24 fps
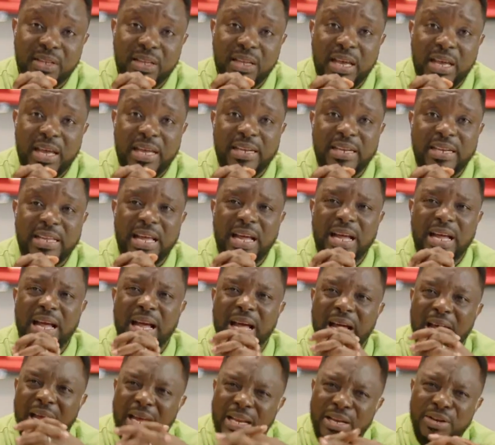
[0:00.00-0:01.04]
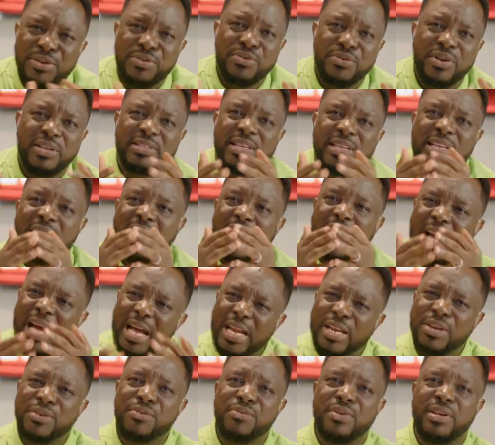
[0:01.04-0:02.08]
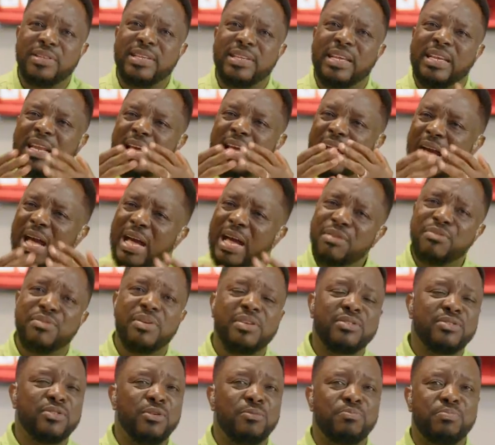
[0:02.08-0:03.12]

And there are hundreds and hundreds and hundreds of